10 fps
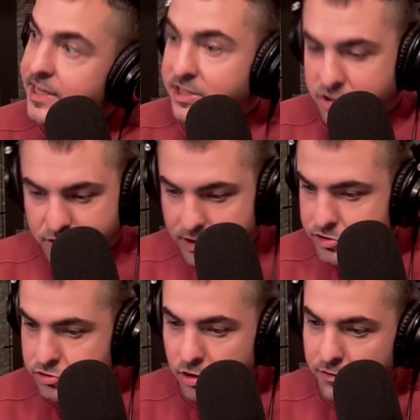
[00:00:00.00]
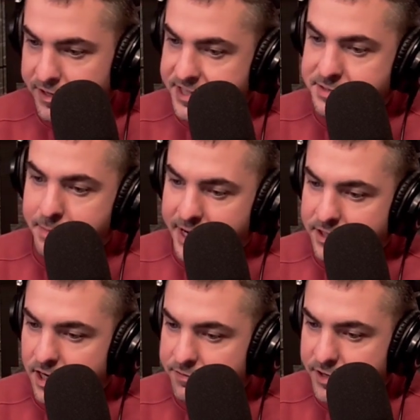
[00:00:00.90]
and Stroud struggled against man
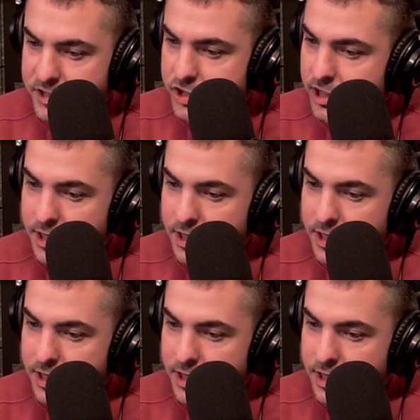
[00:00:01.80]
coverage.